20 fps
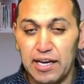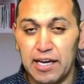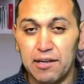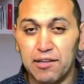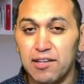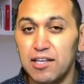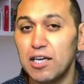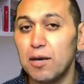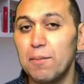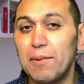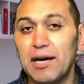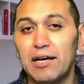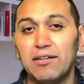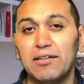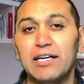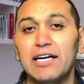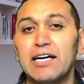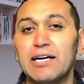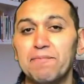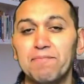Think
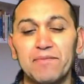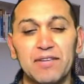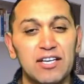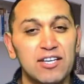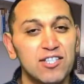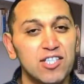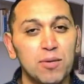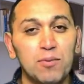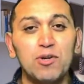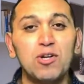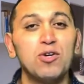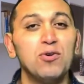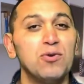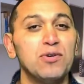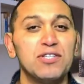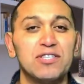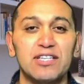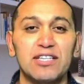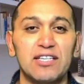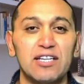about someone who
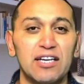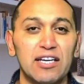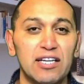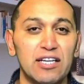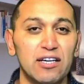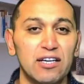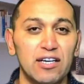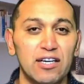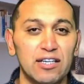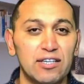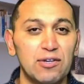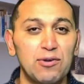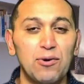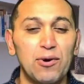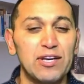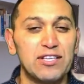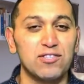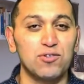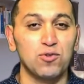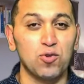is who
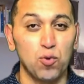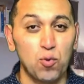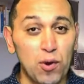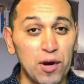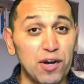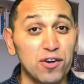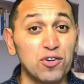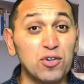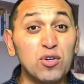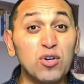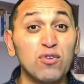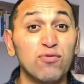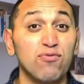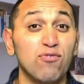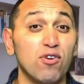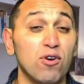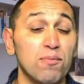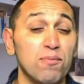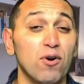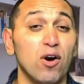has to wear a
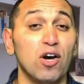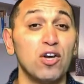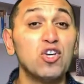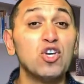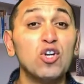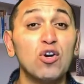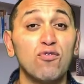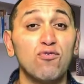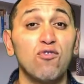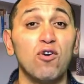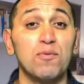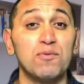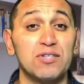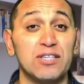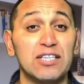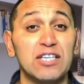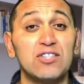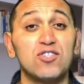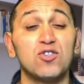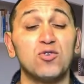uniform to
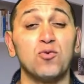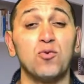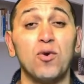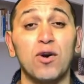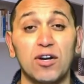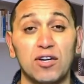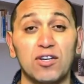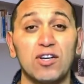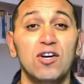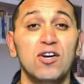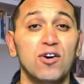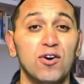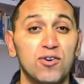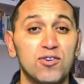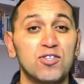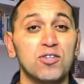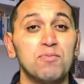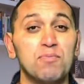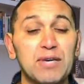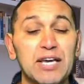get to work or
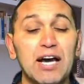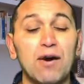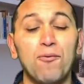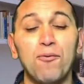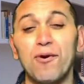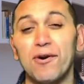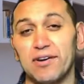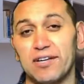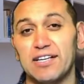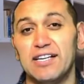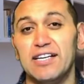to be at work.